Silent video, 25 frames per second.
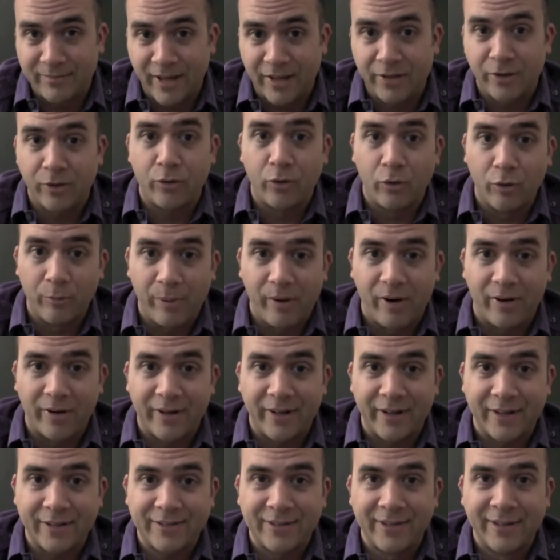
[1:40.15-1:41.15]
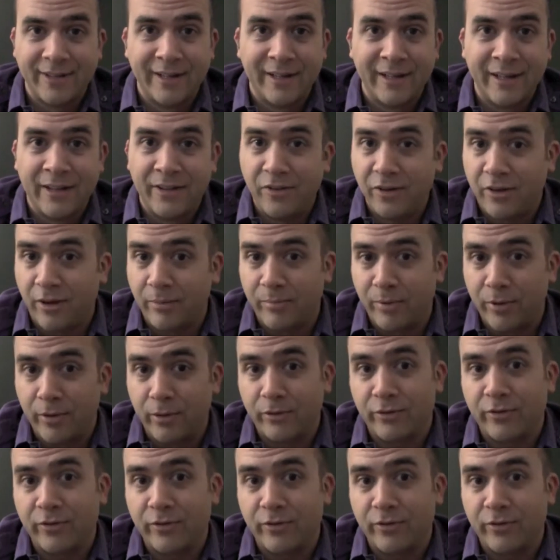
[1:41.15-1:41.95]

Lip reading: And the cool part is, the computer